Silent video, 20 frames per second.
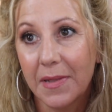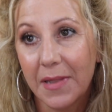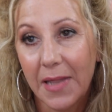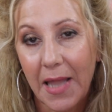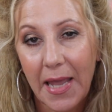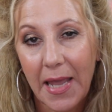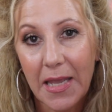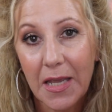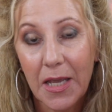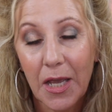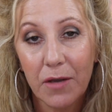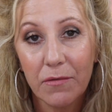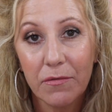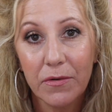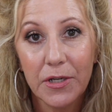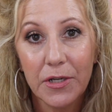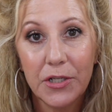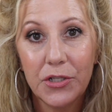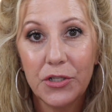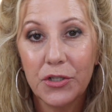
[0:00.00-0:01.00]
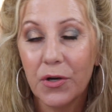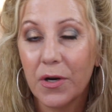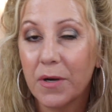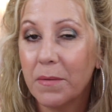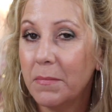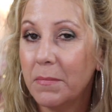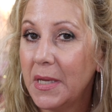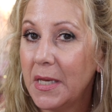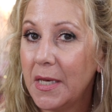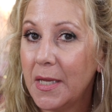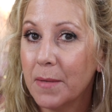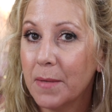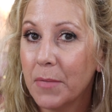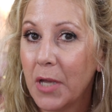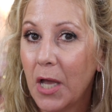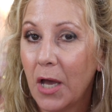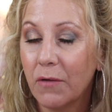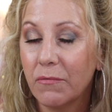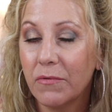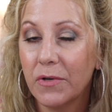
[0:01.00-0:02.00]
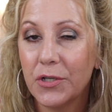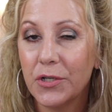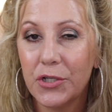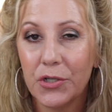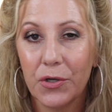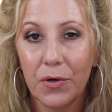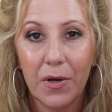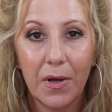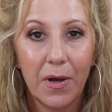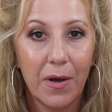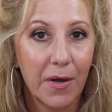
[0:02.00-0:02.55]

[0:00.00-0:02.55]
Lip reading: light coverage or a medium coverage or